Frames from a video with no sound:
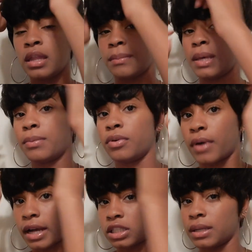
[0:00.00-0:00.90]
the people
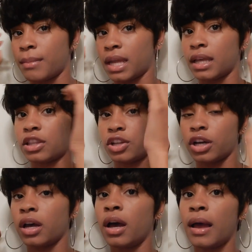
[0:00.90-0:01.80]
who actually made it
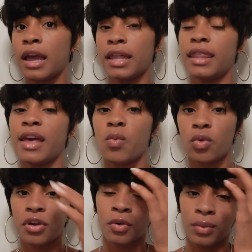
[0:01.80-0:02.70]
look, they
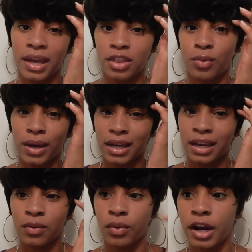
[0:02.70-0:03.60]
wore the wig
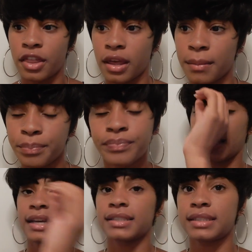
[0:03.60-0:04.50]
didn't wear them.
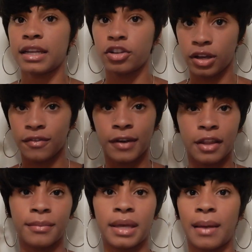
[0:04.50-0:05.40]
Like I said, you can
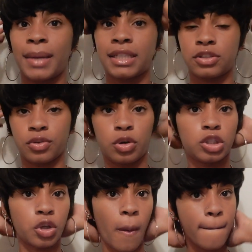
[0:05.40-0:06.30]
follow me on my
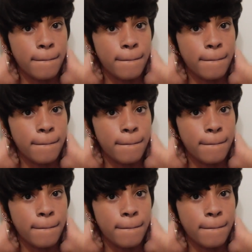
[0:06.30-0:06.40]
social